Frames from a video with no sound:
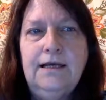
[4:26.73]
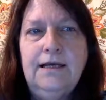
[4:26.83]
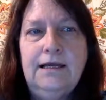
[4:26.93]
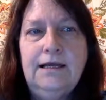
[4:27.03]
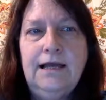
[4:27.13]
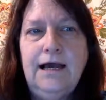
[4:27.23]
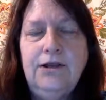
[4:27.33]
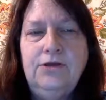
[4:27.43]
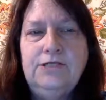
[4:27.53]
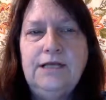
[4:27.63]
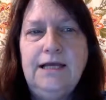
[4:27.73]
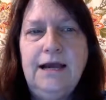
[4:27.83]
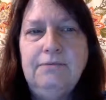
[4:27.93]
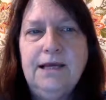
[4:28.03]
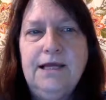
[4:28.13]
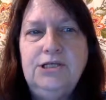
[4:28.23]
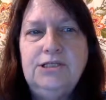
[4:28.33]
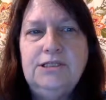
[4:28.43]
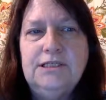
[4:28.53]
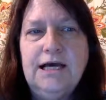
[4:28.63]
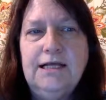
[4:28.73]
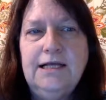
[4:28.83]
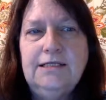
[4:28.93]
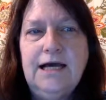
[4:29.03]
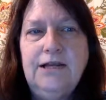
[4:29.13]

and how to use the application settings,